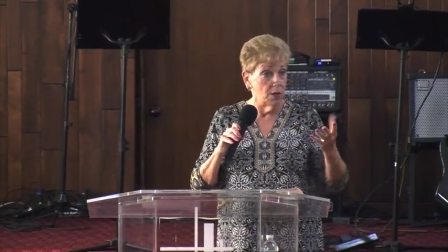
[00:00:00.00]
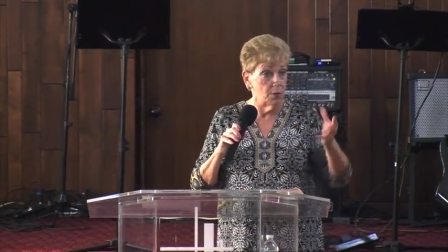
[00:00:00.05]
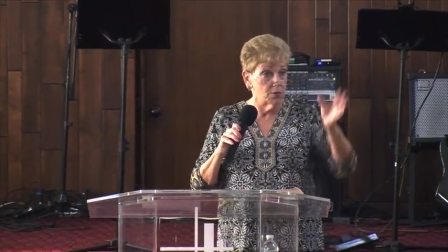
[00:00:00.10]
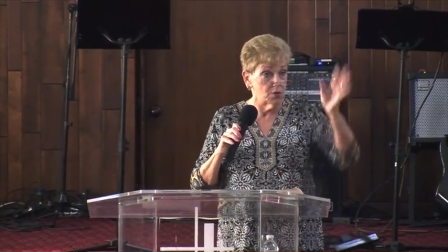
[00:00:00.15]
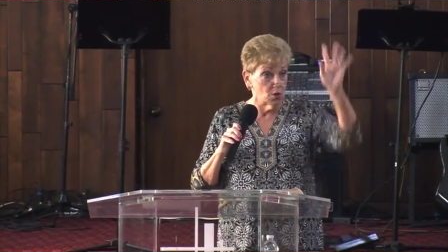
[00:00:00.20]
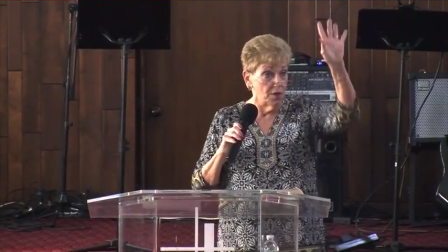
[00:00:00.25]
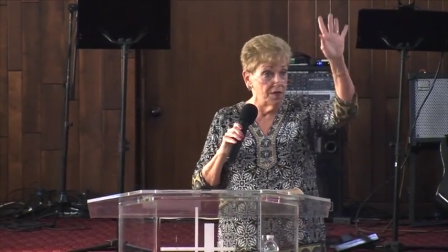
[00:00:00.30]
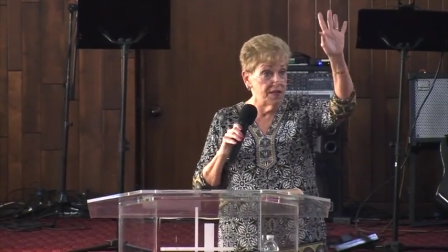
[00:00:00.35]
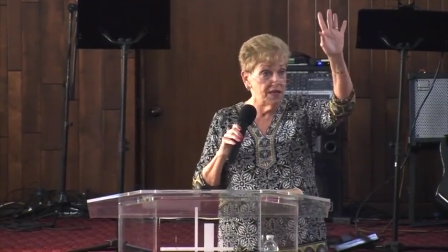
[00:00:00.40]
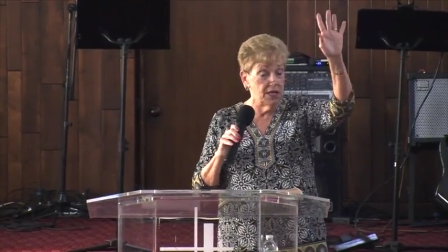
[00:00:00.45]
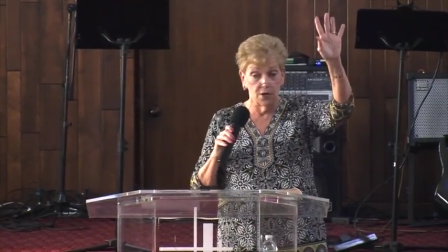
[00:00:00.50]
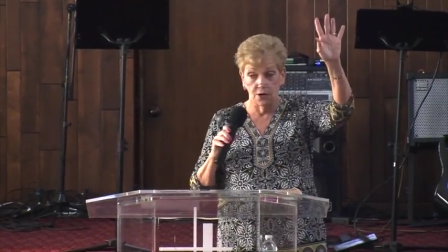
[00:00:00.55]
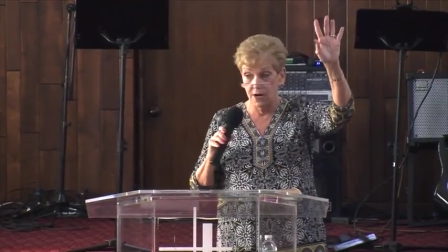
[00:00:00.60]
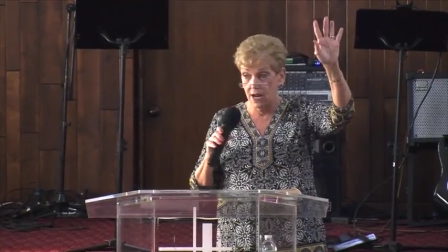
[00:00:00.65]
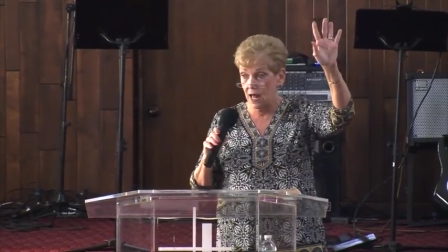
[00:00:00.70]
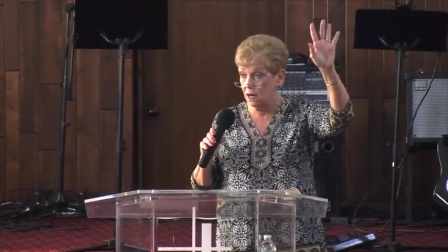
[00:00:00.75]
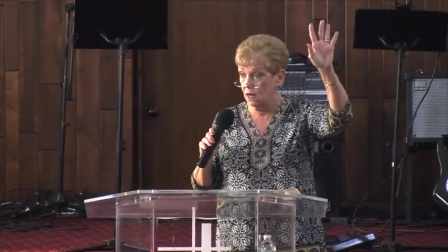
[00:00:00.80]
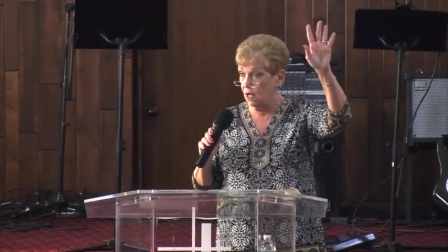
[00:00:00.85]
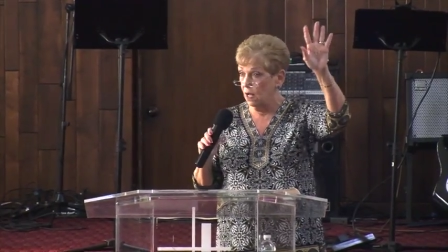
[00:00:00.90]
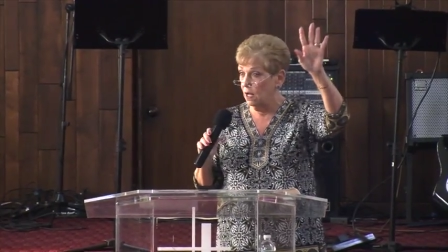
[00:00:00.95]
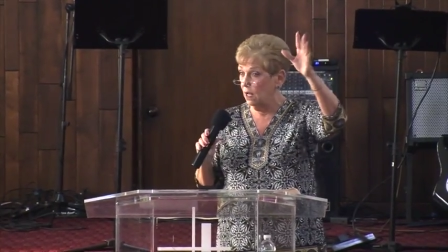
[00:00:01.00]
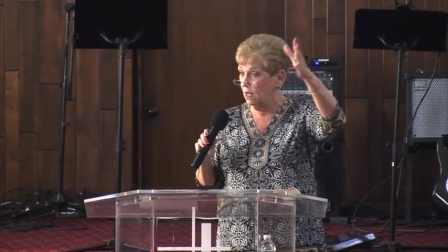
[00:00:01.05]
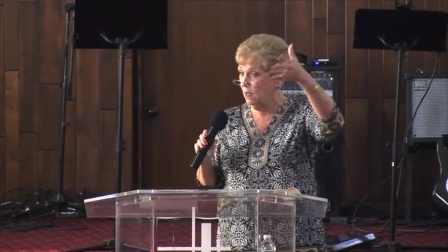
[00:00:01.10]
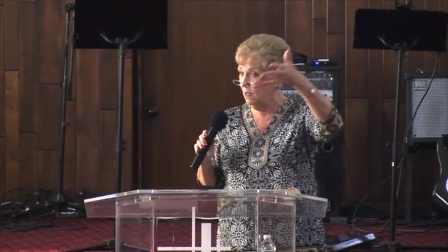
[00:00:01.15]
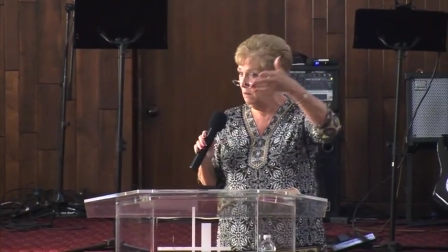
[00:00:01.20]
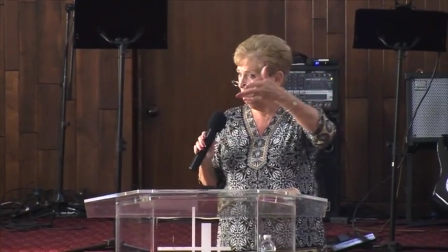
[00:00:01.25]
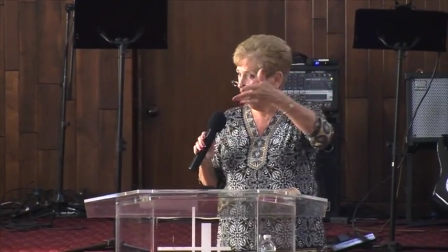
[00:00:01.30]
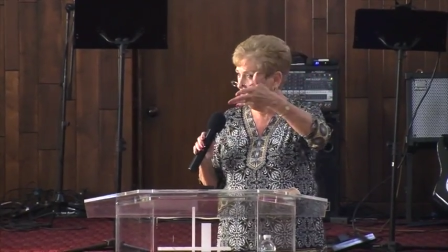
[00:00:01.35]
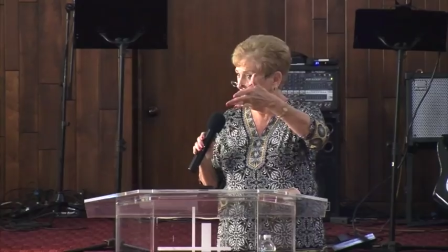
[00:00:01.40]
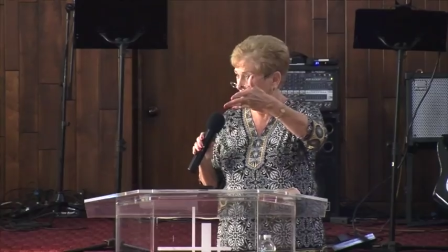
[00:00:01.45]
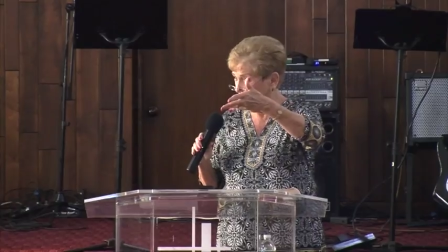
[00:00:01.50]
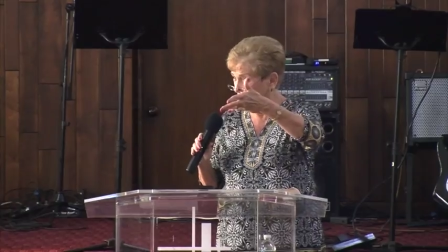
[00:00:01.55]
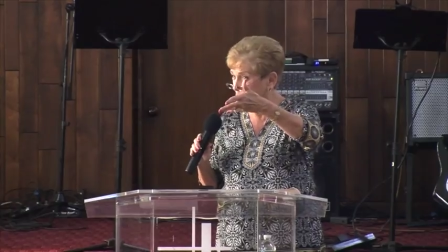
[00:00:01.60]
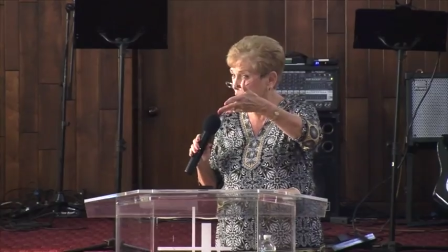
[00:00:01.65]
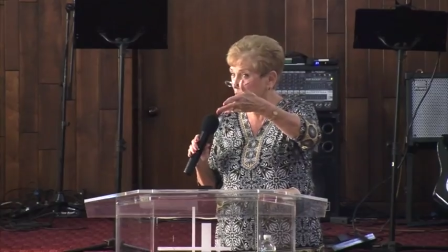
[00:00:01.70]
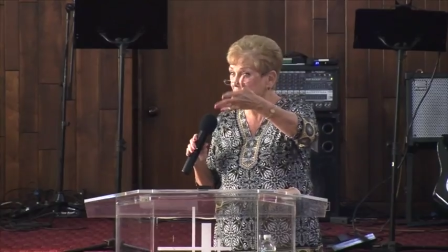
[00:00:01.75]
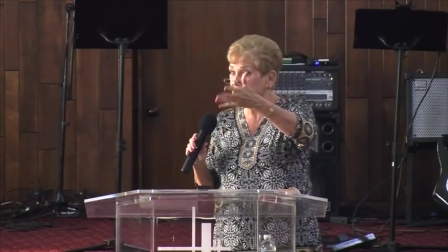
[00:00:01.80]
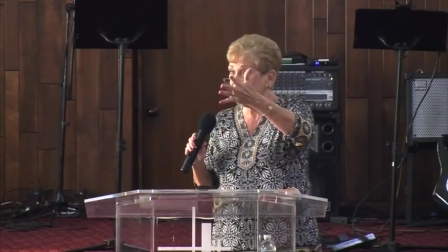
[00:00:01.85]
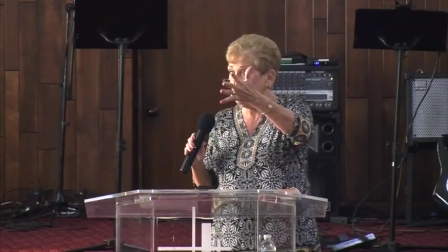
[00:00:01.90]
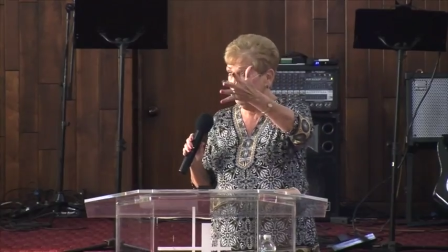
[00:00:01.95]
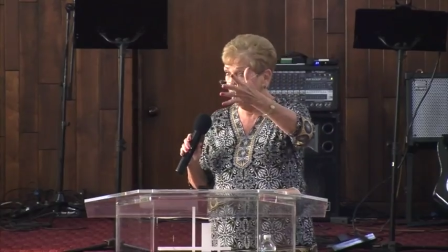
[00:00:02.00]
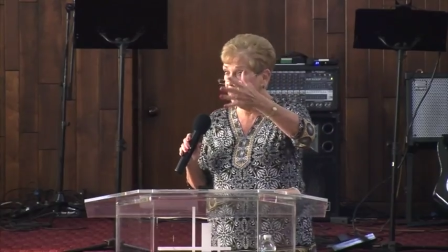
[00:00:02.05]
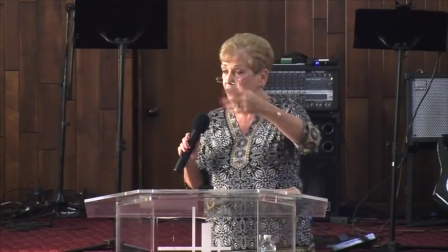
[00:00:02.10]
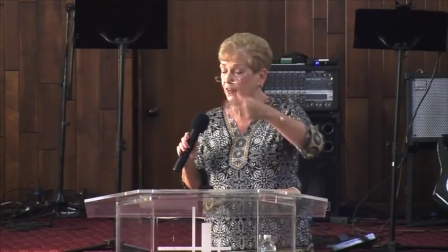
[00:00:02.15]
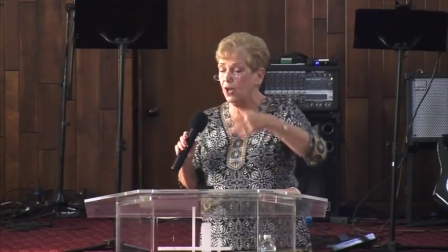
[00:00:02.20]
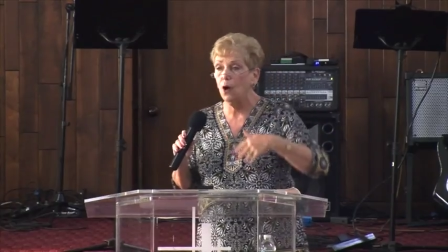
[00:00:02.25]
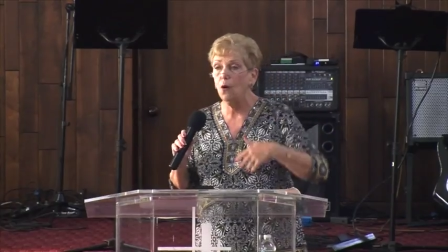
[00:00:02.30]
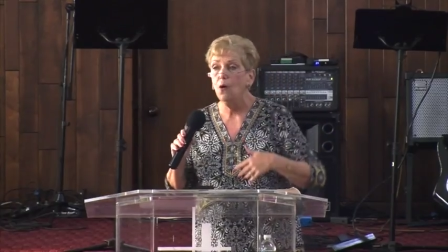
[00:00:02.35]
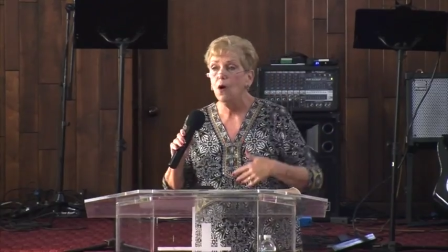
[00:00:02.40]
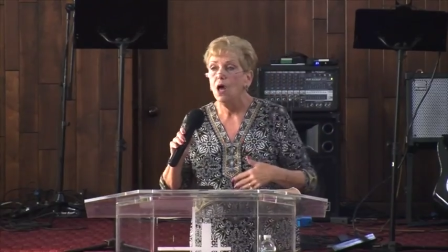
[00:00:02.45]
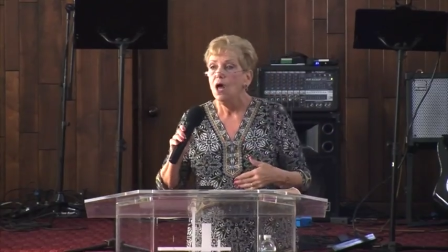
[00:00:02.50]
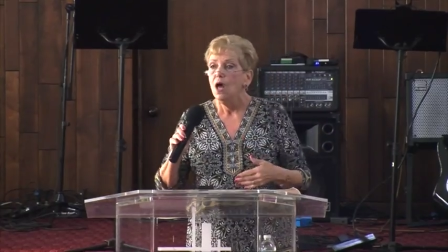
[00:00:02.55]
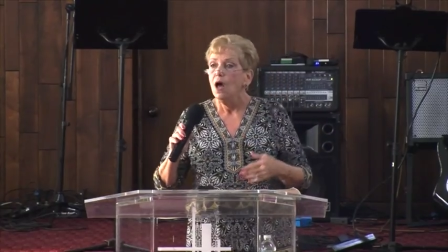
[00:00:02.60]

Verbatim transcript: It was on the internet um, three weeks, a month ago.